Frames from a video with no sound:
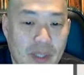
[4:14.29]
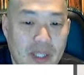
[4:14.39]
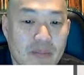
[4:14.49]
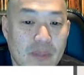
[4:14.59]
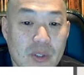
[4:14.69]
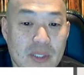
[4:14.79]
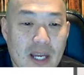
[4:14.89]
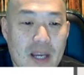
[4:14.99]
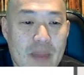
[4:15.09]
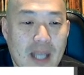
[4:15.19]
But the
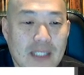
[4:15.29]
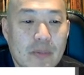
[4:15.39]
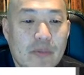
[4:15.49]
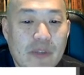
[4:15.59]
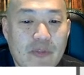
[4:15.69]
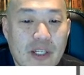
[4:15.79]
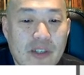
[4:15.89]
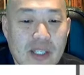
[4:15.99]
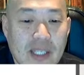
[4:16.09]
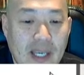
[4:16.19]
maximum refund
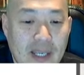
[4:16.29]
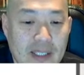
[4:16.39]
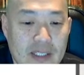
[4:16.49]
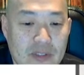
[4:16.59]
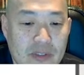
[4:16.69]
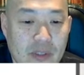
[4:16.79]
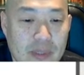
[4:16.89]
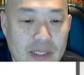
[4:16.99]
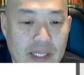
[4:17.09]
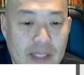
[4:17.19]
you can get is
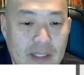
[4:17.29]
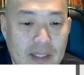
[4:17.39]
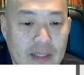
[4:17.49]
50%